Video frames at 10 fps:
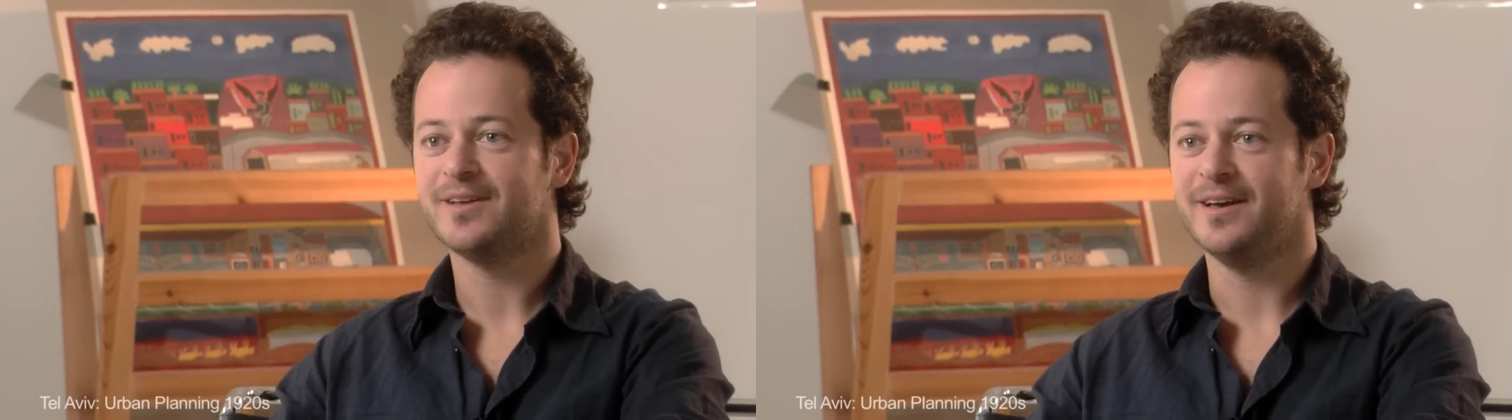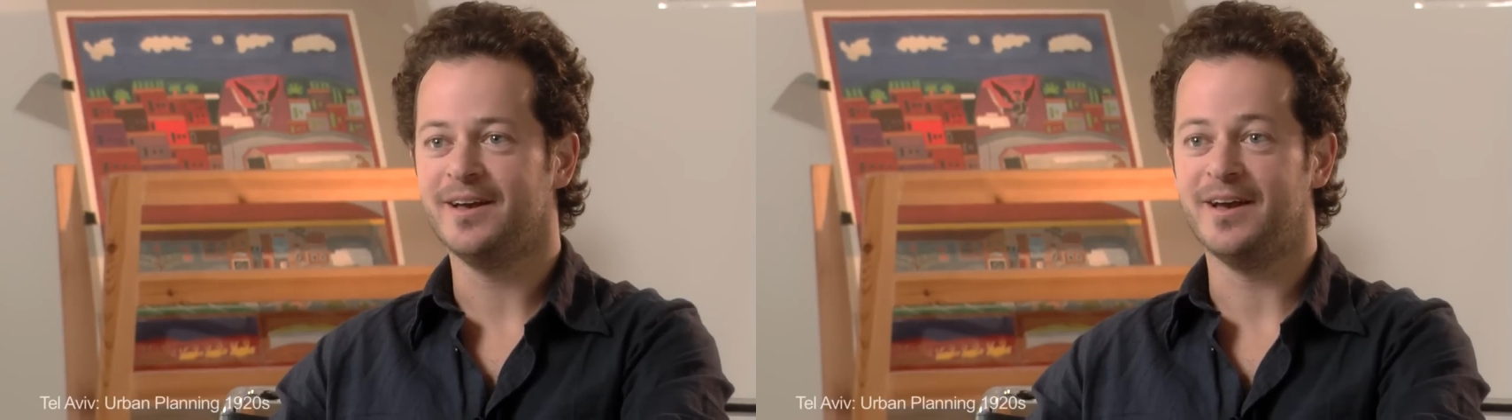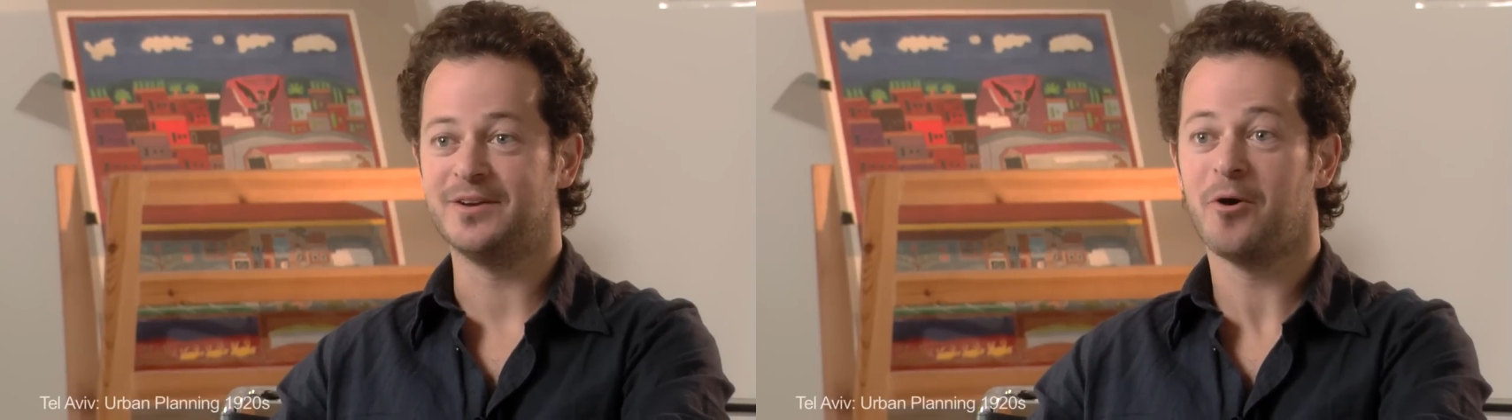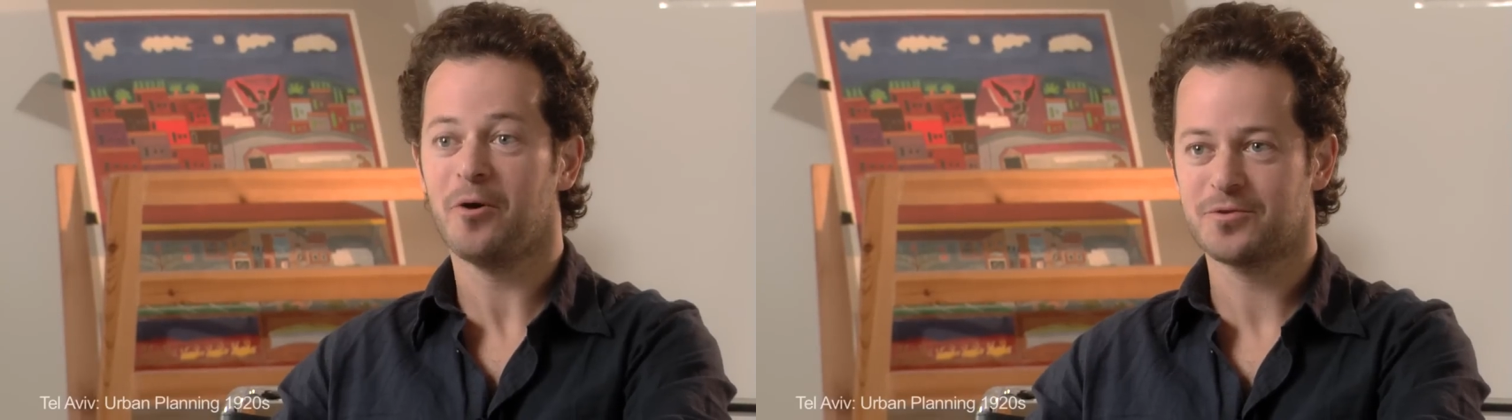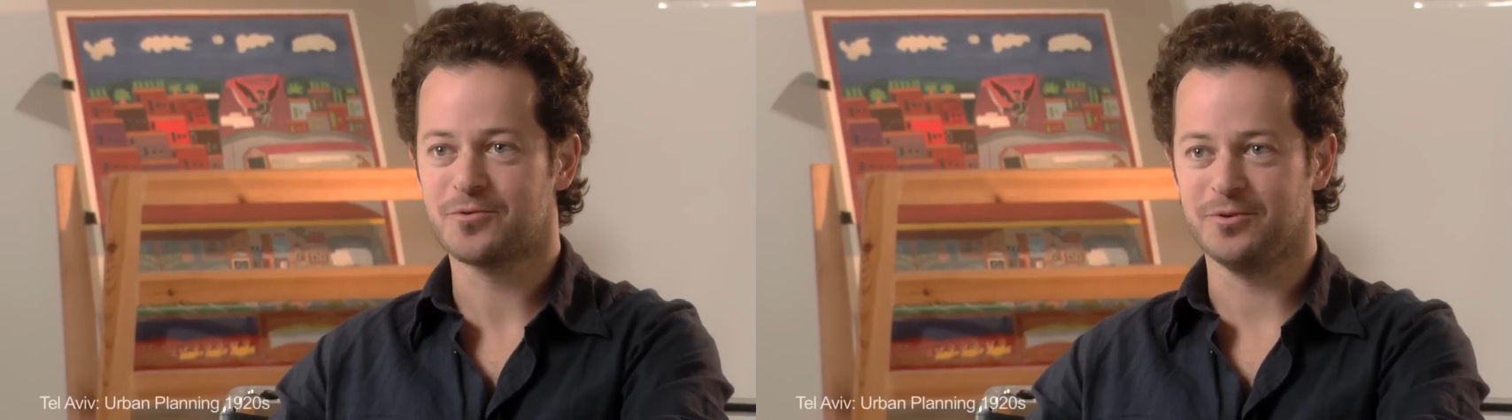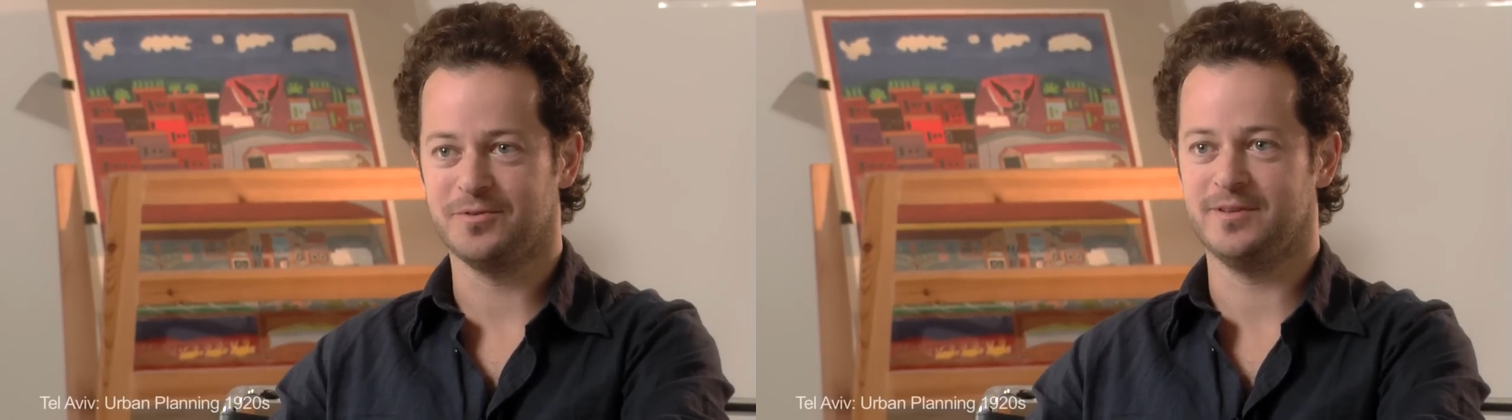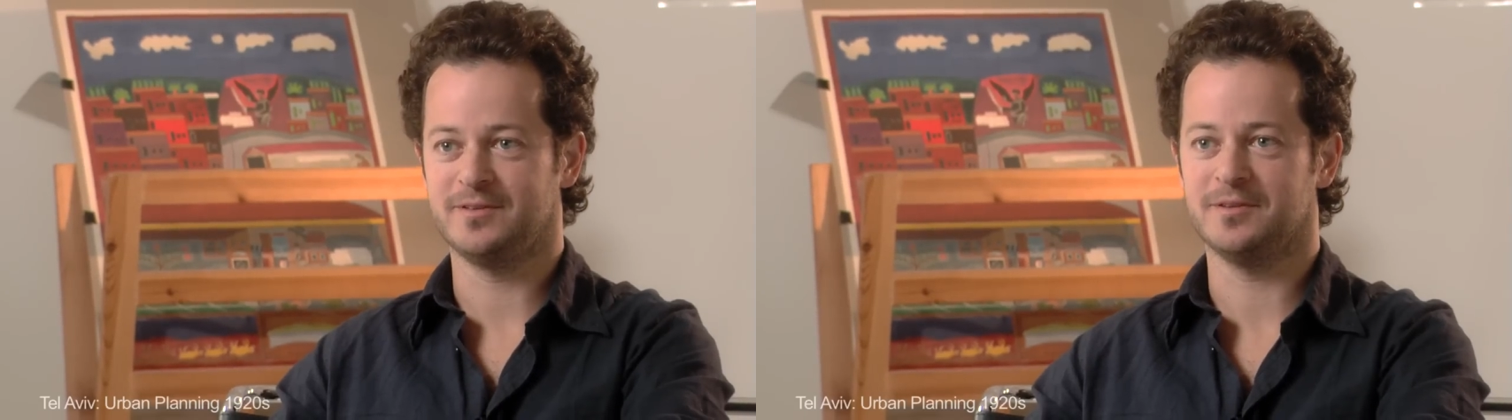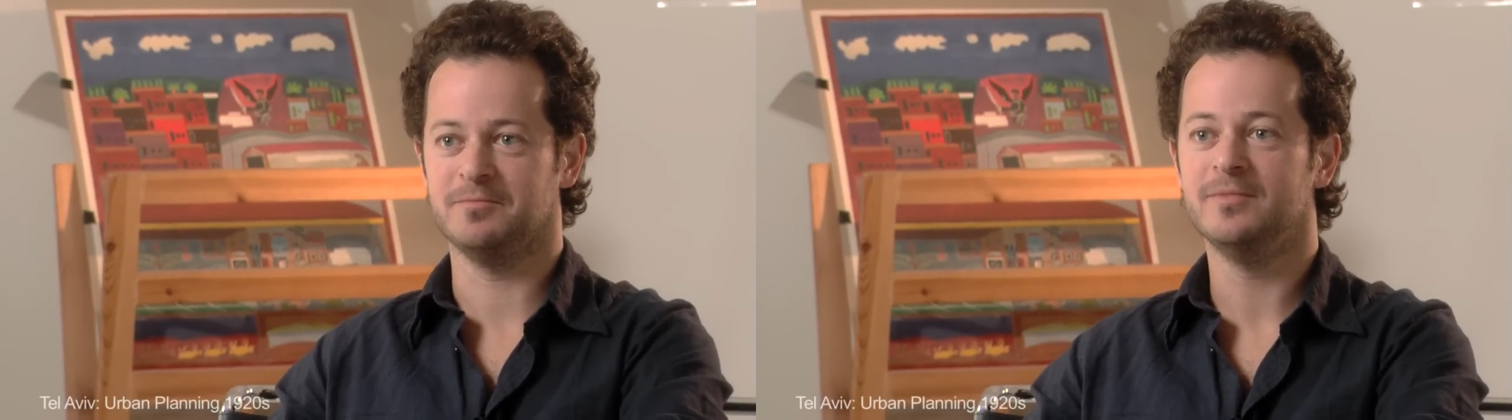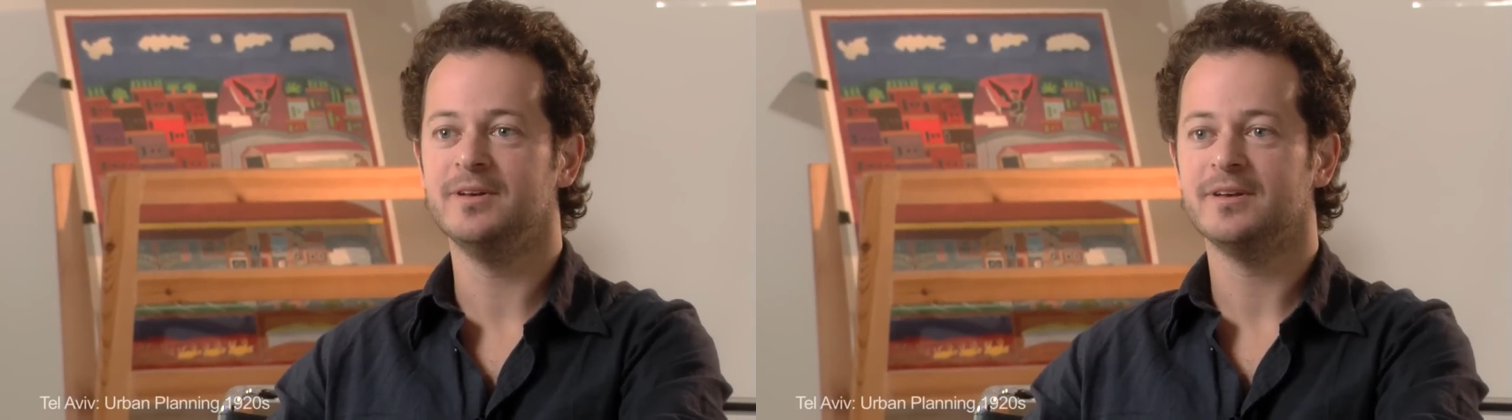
uh, and cultural system,